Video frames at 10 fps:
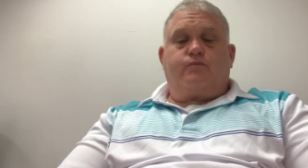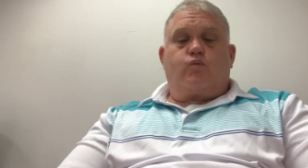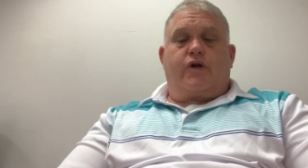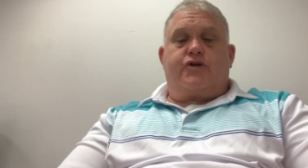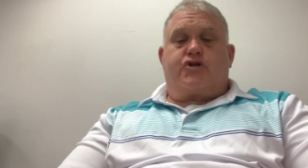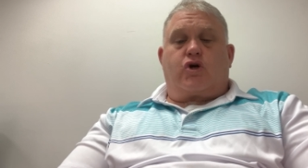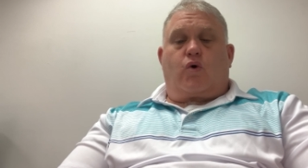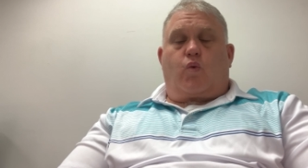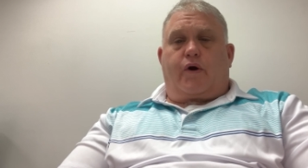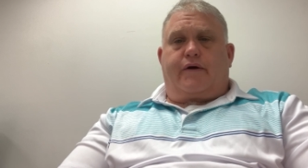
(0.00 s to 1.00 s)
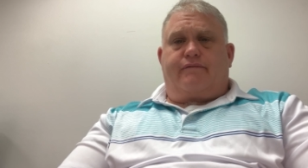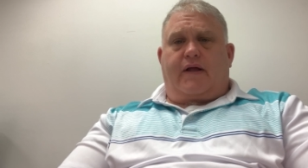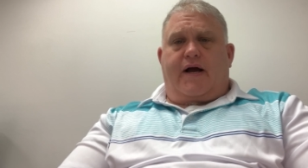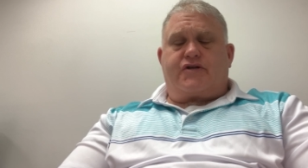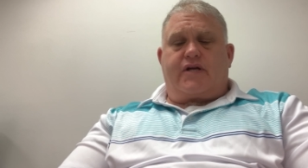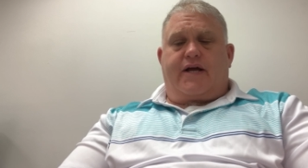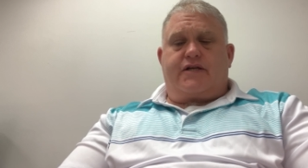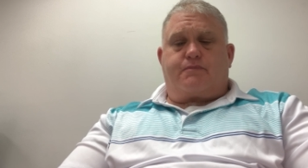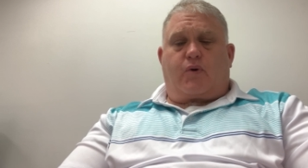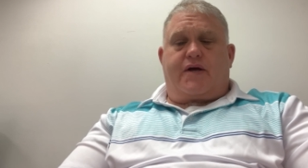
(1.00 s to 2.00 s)
ensure a working flashlight
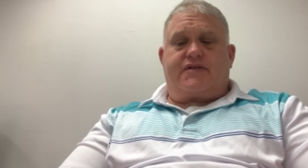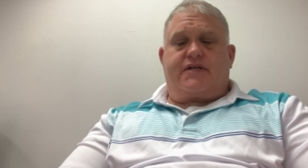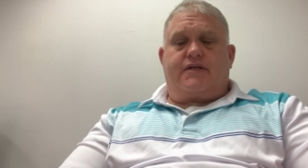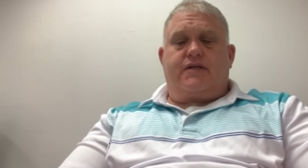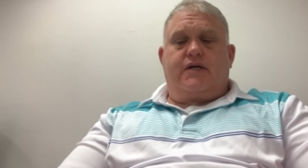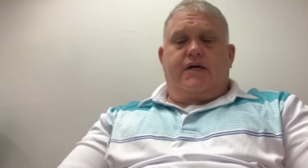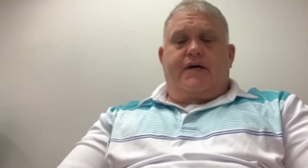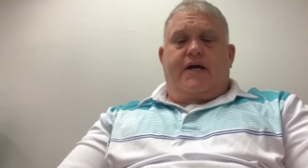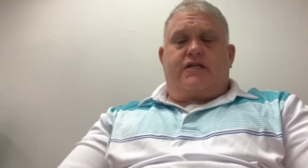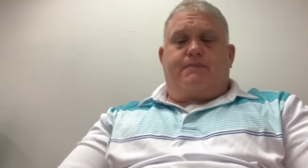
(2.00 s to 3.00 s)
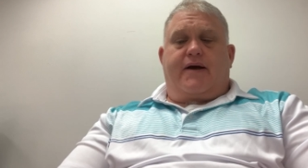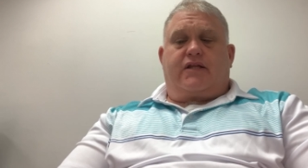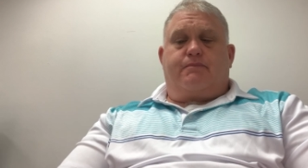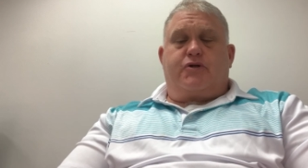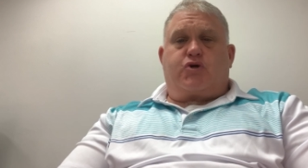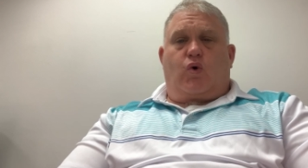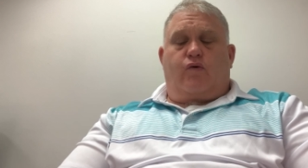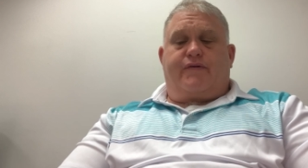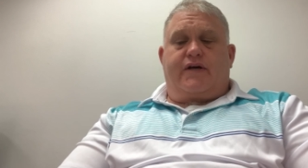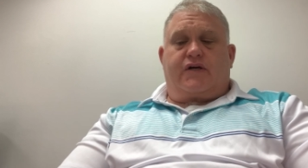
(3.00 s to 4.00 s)
is present, inspect the patrol
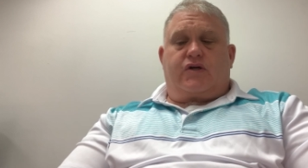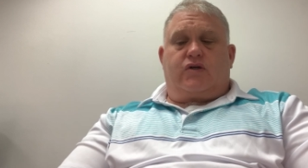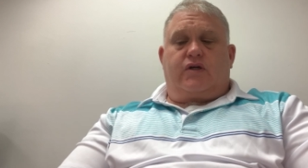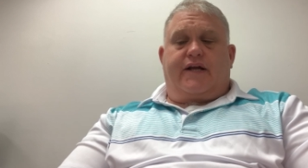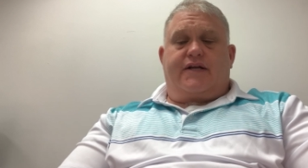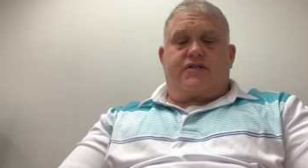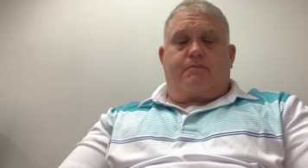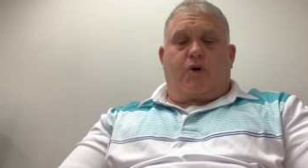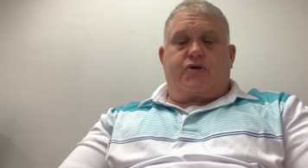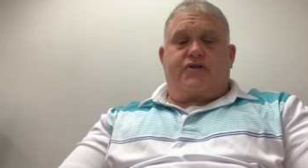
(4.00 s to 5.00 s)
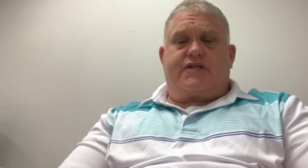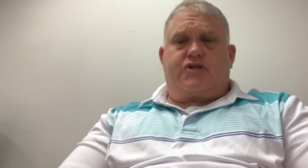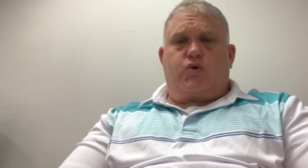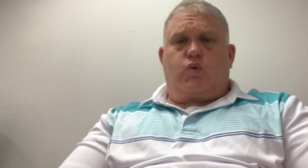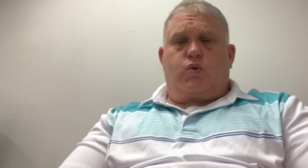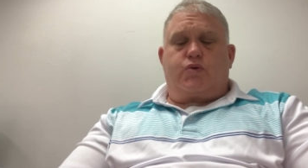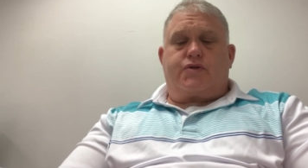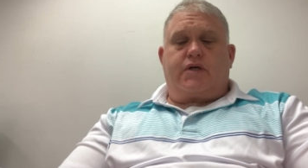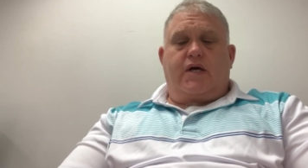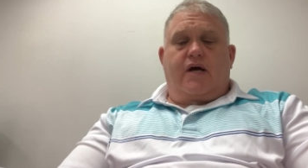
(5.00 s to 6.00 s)
vehicle and its emergency
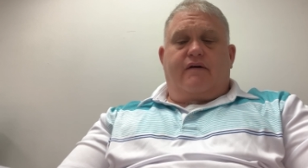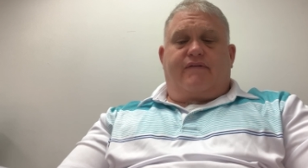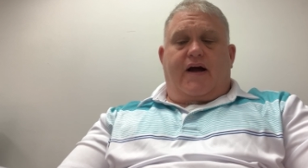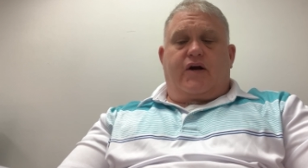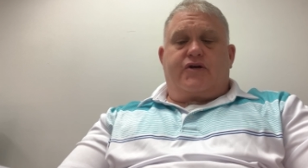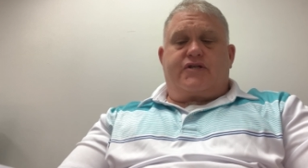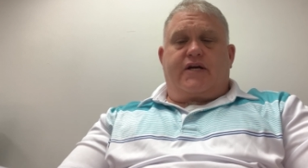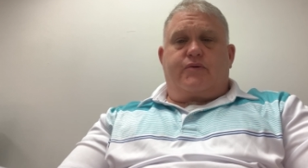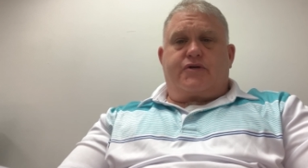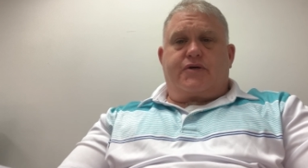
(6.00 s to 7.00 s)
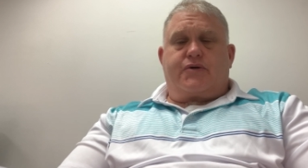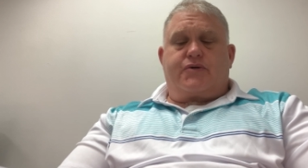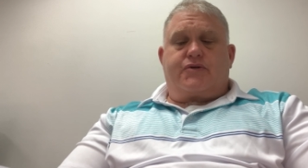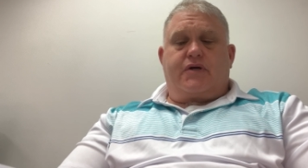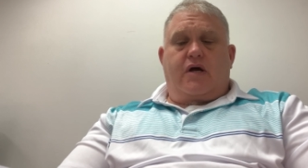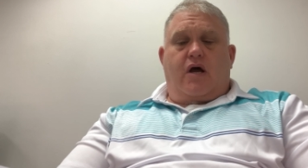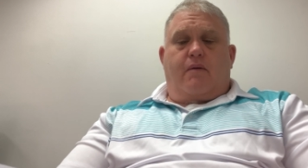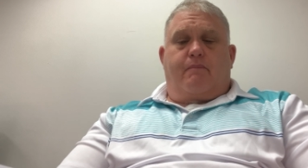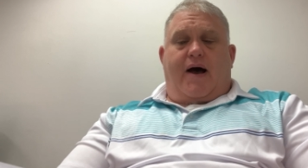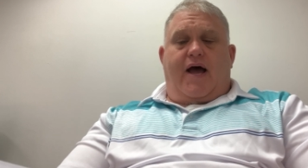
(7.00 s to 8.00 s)
tools, fire extinguishers,
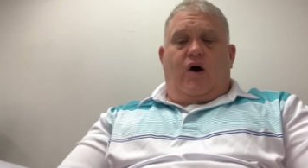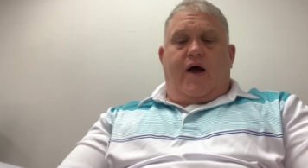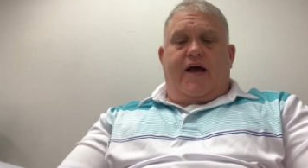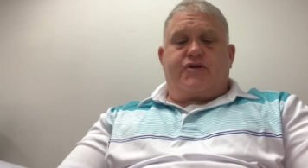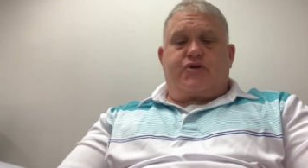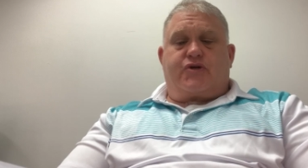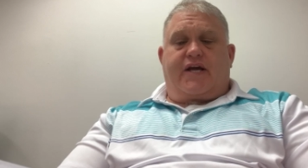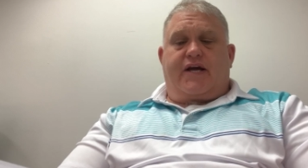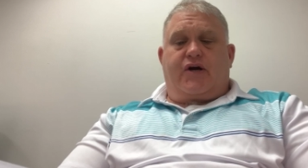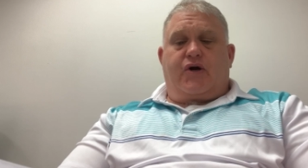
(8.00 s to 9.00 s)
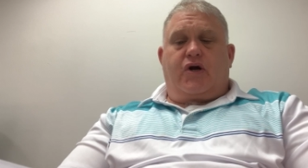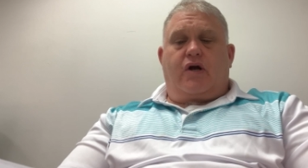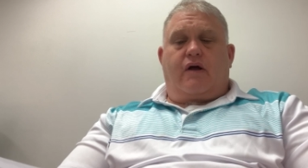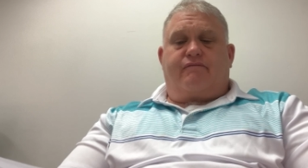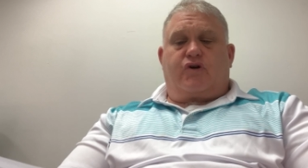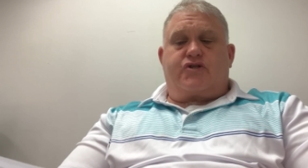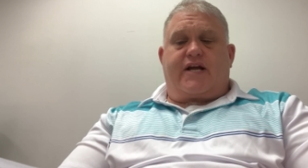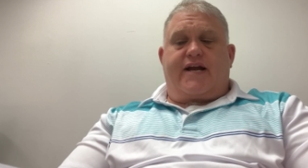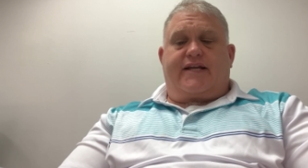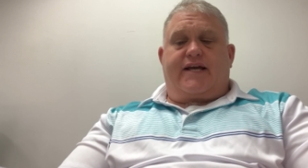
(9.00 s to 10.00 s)
biohazard gear, first
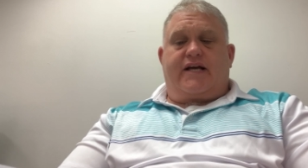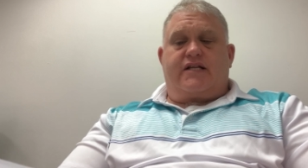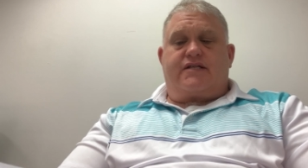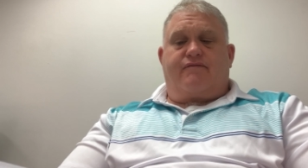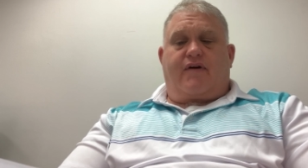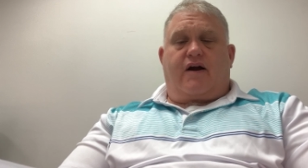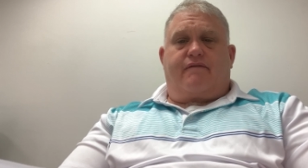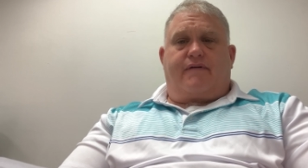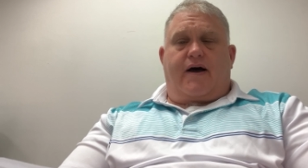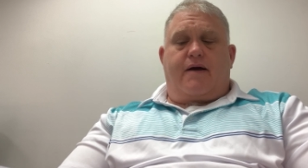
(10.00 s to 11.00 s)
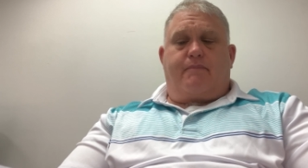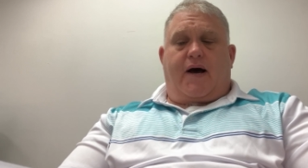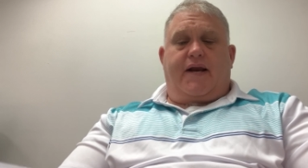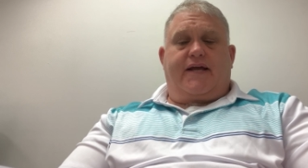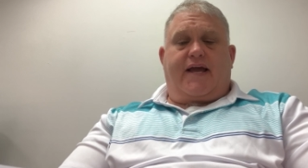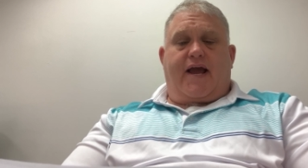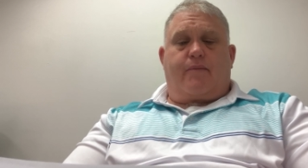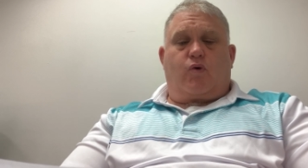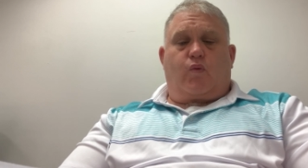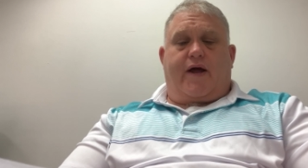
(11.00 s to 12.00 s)
aid kits, and verify body
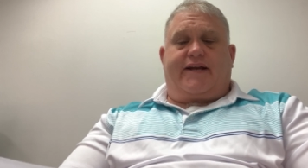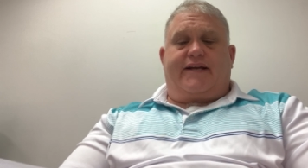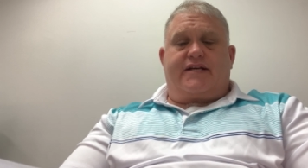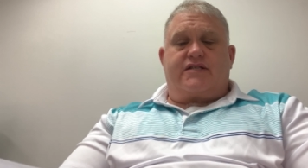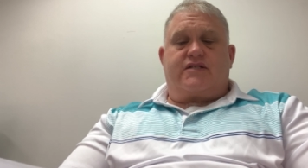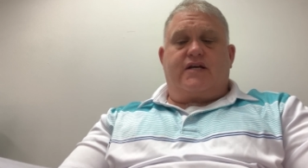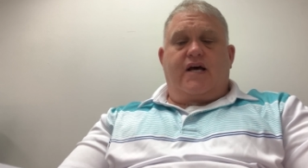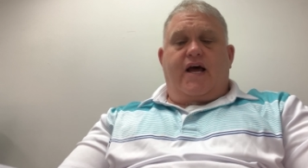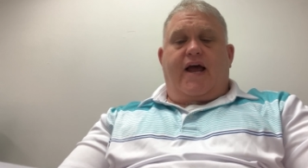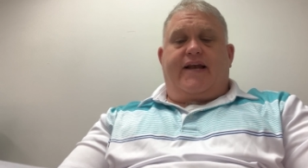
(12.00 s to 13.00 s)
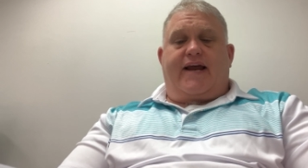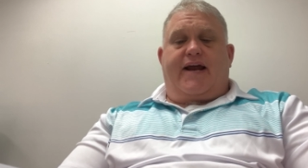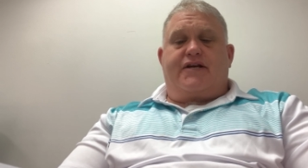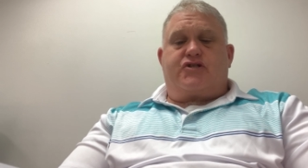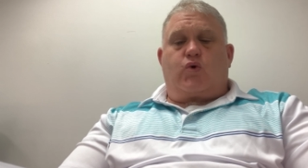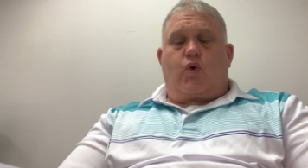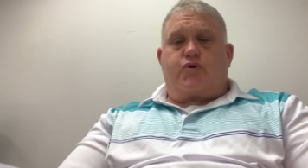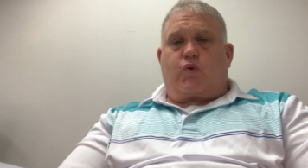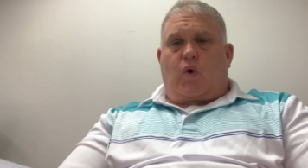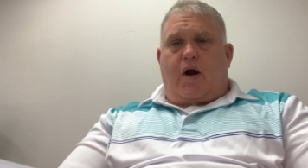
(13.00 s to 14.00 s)
camera readiness and data storage
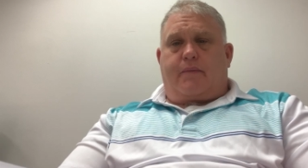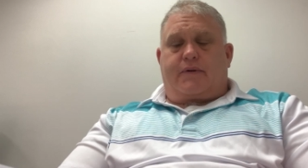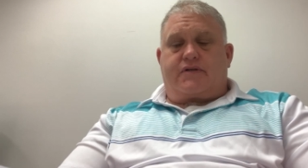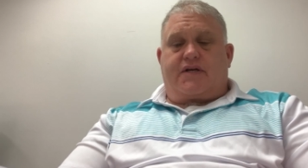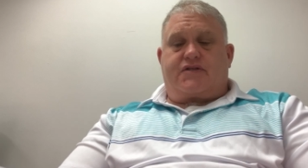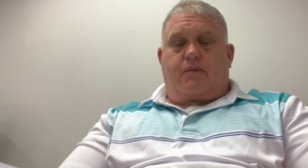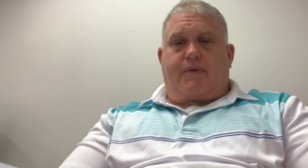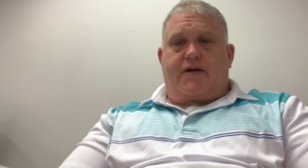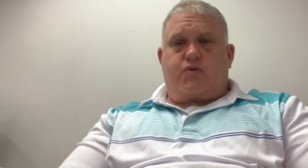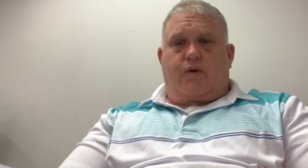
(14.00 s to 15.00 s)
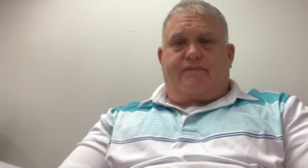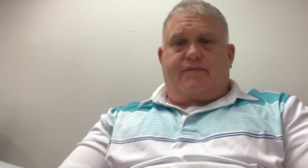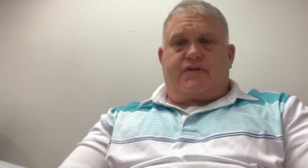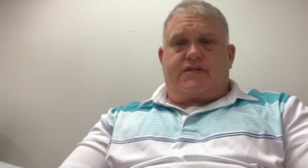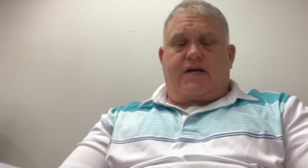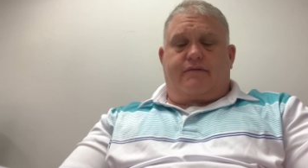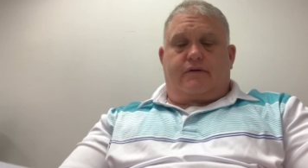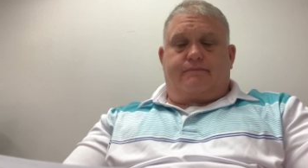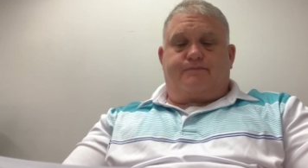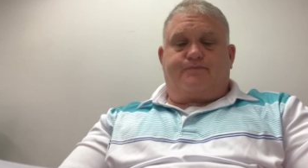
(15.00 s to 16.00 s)
requirements. That's on page 157.